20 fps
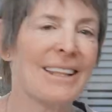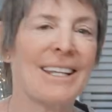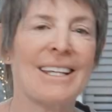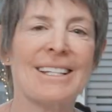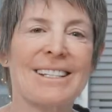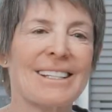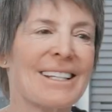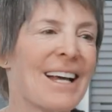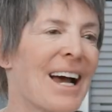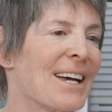
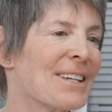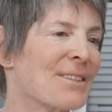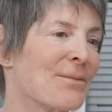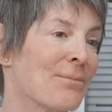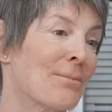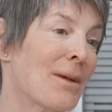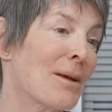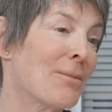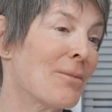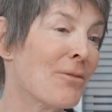This size,
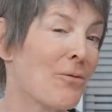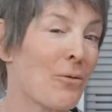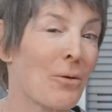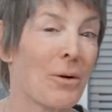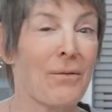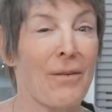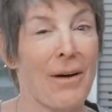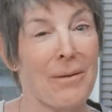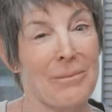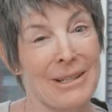maybe
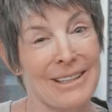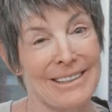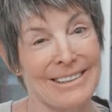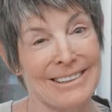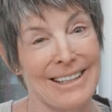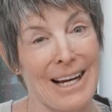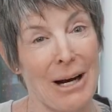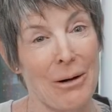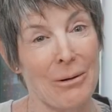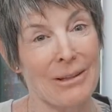45 minutes,
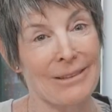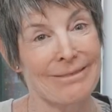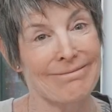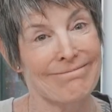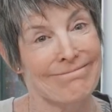an hour.